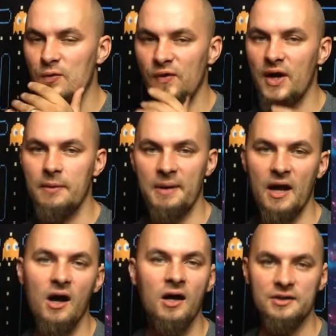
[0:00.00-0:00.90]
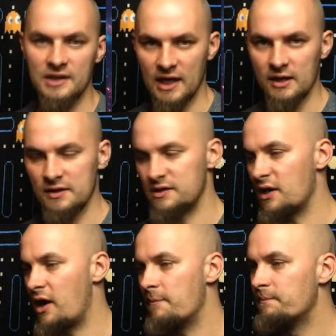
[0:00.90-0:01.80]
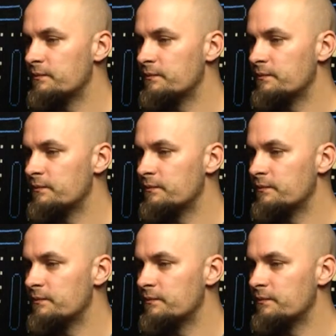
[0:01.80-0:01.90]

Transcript: find a bit hard to get at the start.